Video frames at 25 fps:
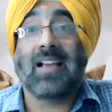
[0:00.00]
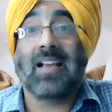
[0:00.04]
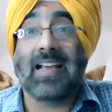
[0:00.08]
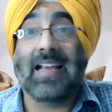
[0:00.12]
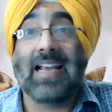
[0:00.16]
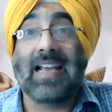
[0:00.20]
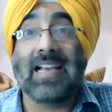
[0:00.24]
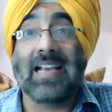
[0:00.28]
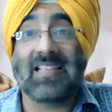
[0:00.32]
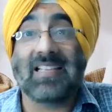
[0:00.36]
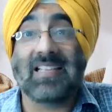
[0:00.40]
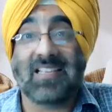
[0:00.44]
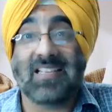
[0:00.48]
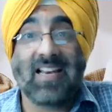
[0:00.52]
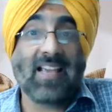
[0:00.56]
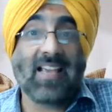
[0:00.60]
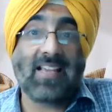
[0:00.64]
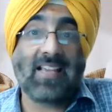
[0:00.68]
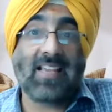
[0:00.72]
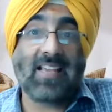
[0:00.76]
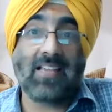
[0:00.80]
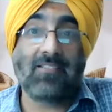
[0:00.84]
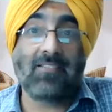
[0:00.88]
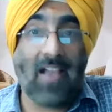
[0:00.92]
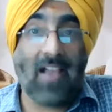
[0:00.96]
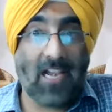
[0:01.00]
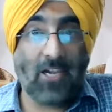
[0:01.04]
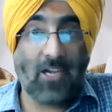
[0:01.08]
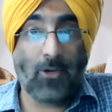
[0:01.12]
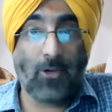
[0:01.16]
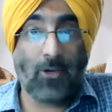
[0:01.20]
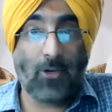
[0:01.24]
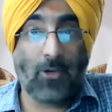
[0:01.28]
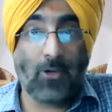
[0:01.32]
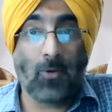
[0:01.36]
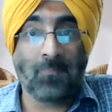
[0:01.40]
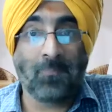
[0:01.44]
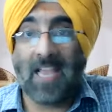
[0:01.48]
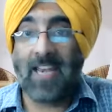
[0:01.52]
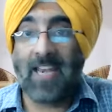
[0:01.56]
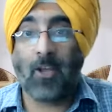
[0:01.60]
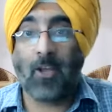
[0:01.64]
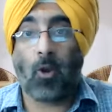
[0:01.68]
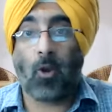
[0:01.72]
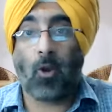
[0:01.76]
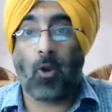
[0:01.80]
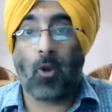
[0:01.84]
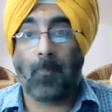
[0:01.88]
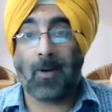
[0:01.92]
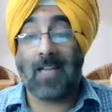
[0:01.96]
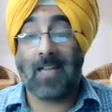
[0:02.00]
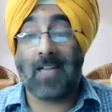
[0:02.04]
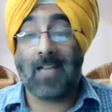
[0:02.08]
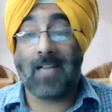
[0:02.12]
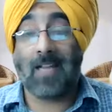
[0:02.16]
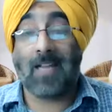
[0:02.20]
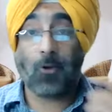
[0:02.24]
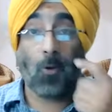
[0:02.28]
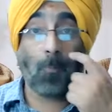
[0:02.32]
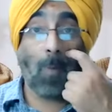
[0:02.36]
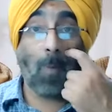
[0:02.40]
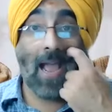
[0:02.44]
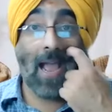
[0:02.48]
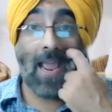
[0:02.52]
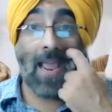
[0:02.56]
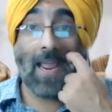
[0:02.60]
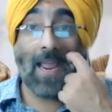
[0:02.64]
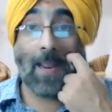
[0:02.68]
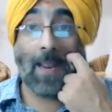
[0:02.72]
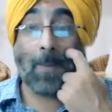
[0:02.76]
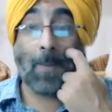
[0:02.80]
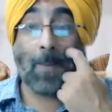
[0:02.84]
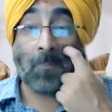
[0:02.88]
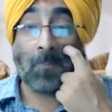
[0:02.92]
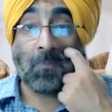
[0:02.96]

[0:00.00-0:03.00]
ghisne ki value. Any equipment that you buy,